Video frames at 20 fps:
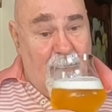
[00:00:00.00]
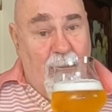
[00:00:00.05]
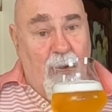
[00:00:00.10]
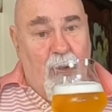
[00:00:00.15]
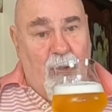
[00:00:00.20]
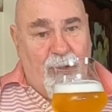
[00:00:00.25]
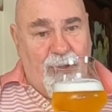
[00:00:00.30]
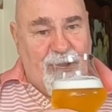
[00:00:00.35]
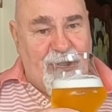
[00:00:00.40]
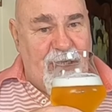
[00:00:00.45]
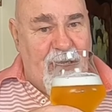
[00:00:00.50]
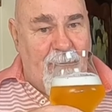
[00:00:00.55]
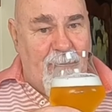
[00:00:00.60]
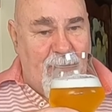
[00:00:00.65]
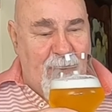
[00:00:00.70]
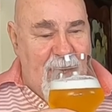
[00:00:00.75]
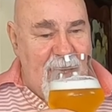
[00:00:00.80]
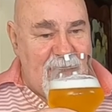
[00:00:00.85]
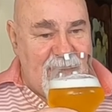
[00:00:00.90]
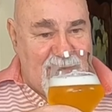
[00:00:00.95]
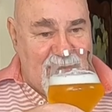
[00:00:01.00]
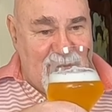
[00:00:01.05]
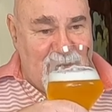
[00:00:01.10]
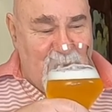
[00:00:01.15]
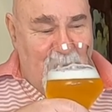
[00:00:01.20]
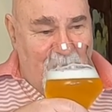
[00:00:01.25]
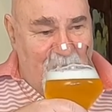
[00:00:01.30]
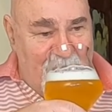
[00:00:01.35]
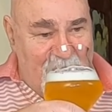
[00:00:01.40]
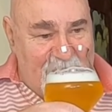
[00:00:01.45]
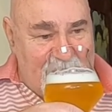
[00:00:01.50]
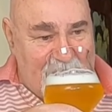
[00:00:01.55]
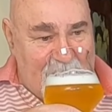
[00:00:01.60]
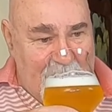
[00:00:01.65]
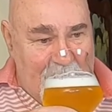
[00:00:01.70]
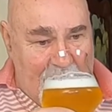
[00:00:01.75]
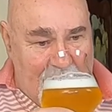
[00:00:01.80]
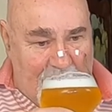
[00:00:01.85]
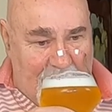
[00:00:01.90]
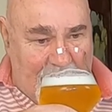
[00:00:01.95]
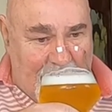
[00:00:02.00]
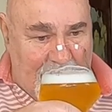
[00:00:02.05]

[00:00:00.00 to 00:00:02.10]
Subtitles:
a malty presence, obviously.